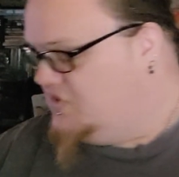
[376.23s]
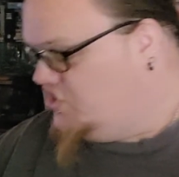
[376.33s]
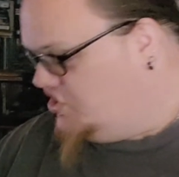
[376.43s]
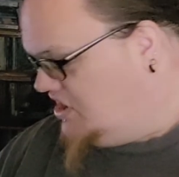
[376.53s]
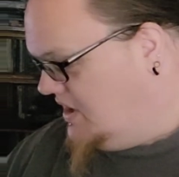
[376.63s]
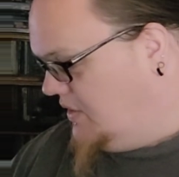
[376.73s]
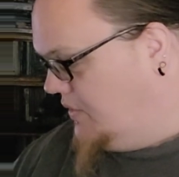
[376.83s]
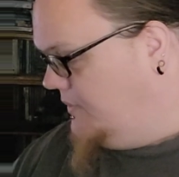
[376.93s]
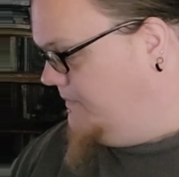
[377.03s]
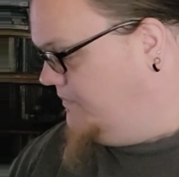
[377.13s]

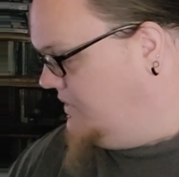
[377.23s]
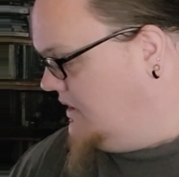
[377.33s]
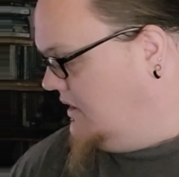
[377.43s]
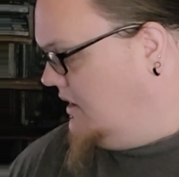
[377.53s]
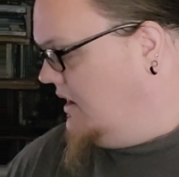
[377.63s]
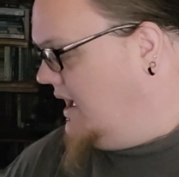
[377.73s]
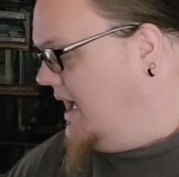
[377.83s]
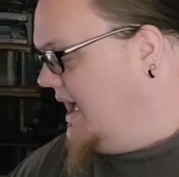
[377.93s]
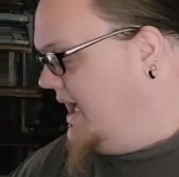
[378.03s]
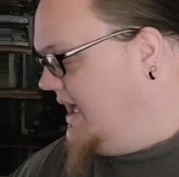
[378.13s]
So
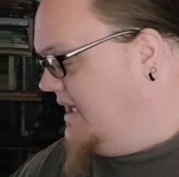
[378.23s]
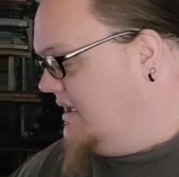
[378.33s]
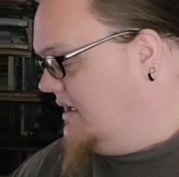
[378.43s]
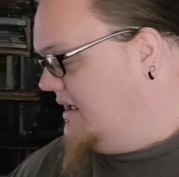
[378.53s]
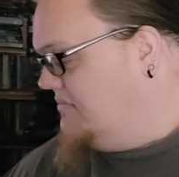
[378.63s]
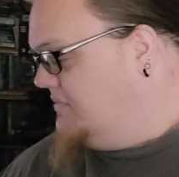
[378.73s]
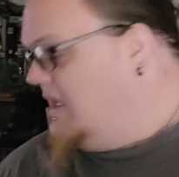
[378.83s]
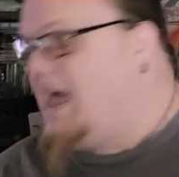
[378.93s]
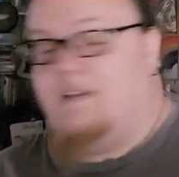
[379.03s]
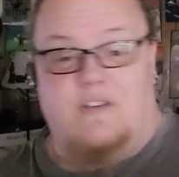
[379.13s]
I
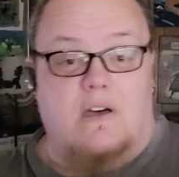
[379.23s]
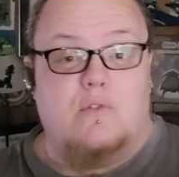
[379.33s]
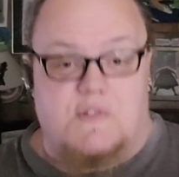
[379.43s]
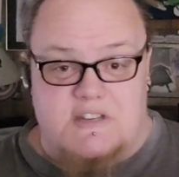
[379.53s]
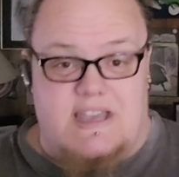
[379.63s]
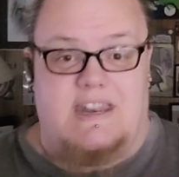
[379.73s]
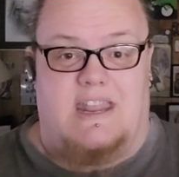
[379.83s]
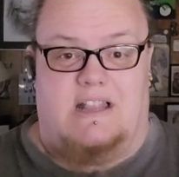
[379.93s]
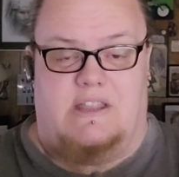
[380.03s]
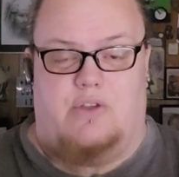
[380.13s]
have overdone
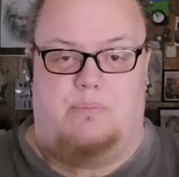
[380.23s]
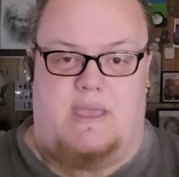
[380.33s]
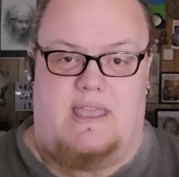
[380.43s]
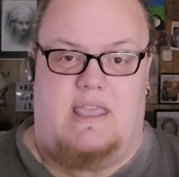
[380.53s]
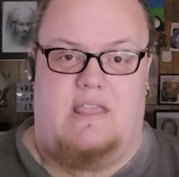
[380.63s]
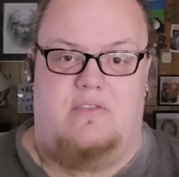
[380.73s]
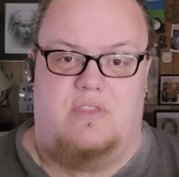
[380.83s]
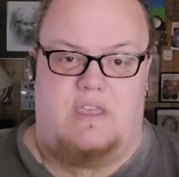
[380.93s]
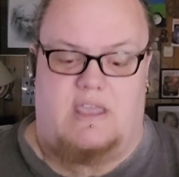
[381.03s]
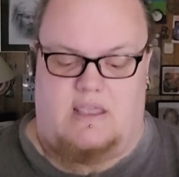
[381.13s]
it a little bit
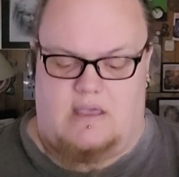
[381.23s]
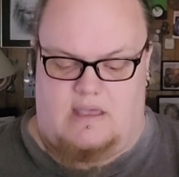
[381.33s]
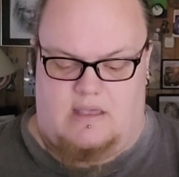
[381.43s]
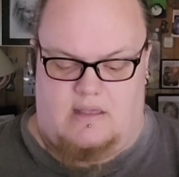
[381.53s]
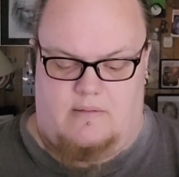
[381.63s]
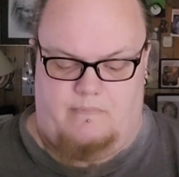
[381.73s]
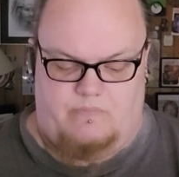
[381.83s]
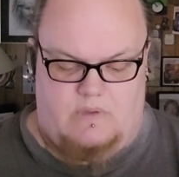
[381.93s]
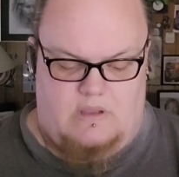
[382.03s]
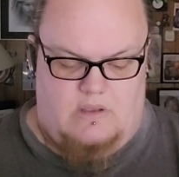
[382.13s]
in the
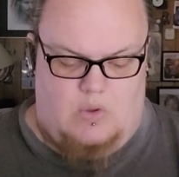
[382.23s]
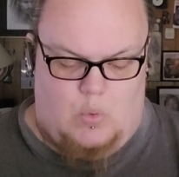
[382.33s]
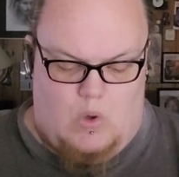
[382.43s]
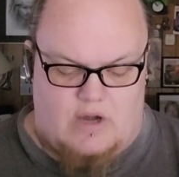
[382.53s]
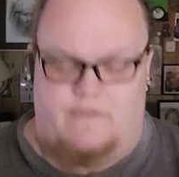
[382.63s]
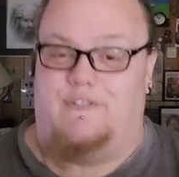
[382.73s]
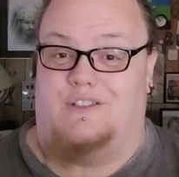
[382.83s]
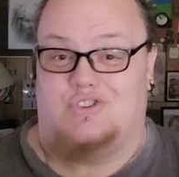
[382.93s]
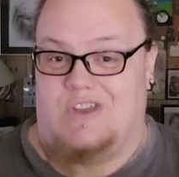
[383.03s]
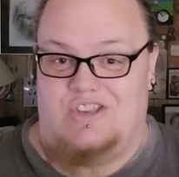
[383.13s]
water
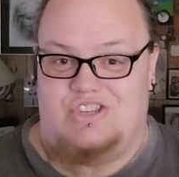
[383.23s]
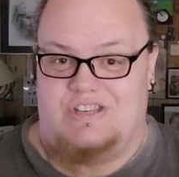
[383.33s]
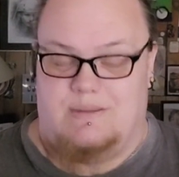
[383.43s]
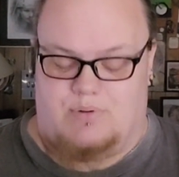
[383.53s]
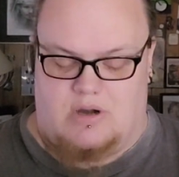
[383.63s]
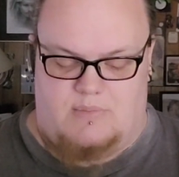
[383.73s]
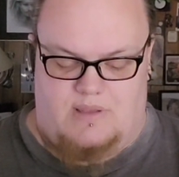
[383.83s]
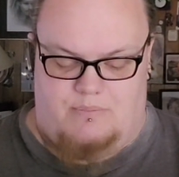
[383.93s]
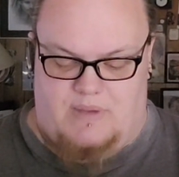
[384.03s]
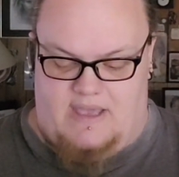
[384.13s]
filtration
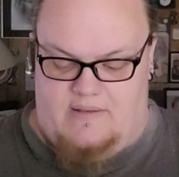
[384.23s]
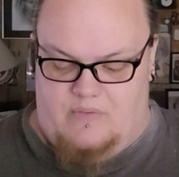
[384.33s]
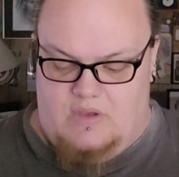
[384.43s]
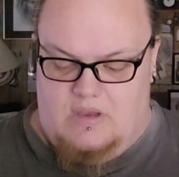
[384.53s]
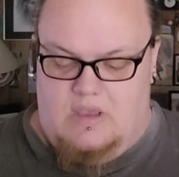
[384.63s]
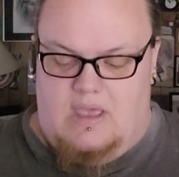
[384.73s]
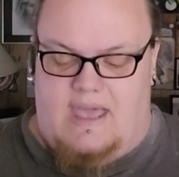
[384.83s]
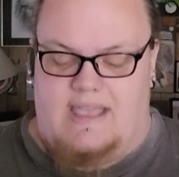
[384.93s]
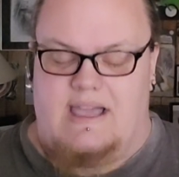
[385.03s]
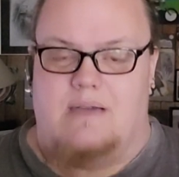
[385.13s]
department, but
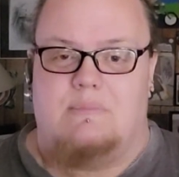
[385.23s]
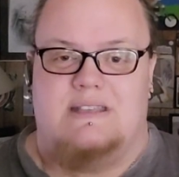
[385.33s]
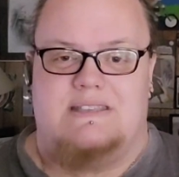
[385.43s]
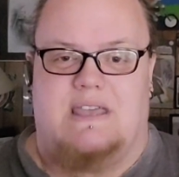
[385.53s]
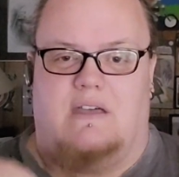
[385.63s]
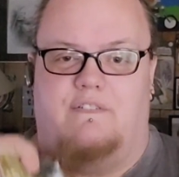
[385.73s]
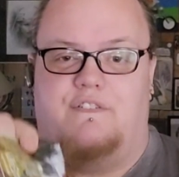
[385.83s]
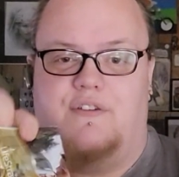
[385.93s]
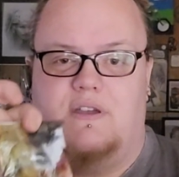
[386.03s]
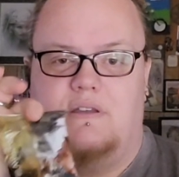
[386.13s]
I got
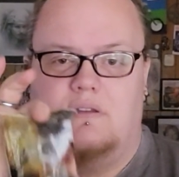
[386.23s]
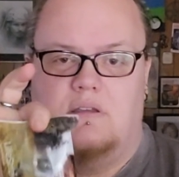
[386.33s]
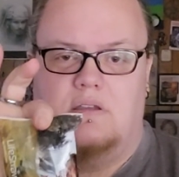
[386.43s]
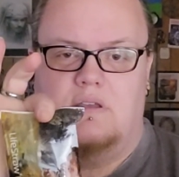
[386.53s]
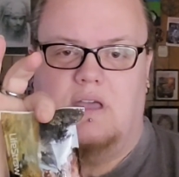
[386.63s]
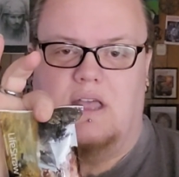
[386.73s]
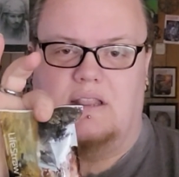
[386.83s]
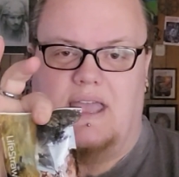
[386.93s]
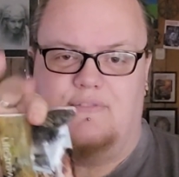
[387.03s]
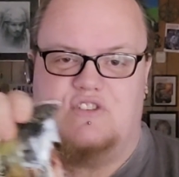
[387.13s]
myself a
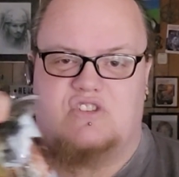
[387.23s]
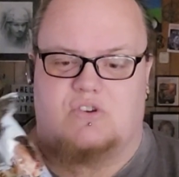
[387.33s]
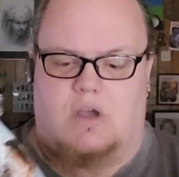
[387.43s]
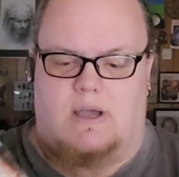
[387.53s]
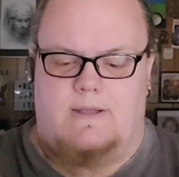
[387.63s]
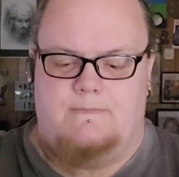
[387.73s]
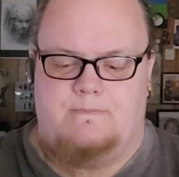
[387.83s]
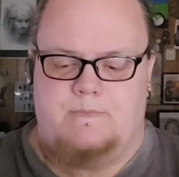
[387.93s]
life straw.